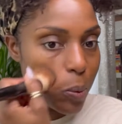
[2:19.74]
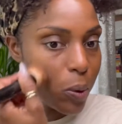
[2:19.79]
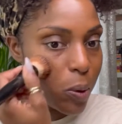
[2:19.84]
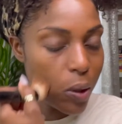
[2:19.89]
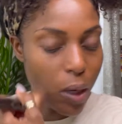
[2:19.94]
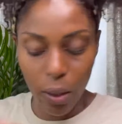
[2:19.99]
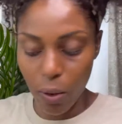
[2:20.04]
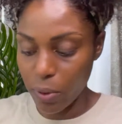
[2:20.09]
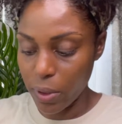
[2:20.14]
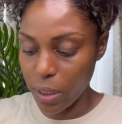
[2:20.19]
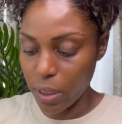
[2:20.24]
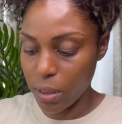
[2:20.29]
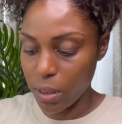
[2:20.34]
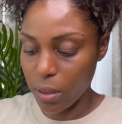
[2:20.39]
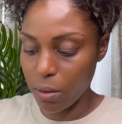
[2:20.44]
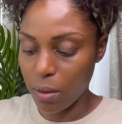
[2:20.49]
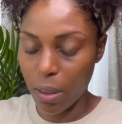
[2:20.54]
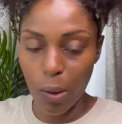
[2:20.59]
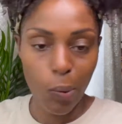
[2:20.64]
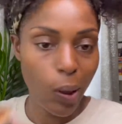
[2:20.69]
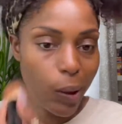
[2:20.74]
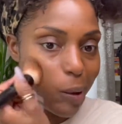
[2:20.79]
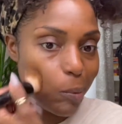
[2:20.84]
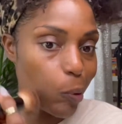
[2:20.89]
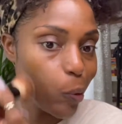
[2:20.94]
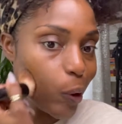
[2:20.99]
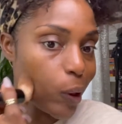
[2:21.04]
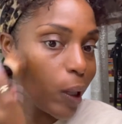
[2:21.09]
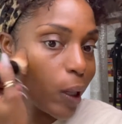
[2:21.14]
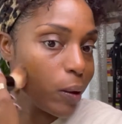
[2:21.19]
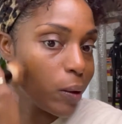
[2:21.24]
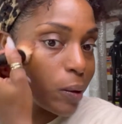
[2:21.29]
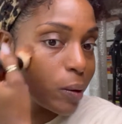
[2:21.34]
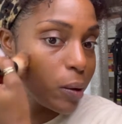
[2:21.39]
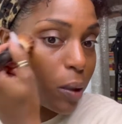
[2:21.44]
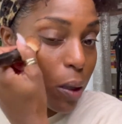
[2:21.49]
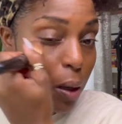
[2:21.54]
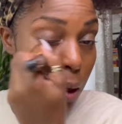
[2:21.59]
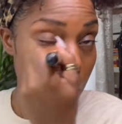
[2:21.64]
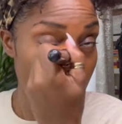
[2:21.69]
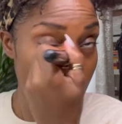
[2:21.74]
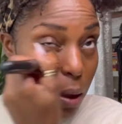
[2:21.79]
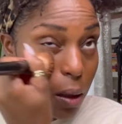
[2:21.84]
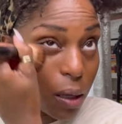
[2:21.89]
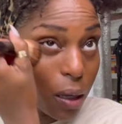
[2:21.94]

I don't need it to. Oh, I need more than that.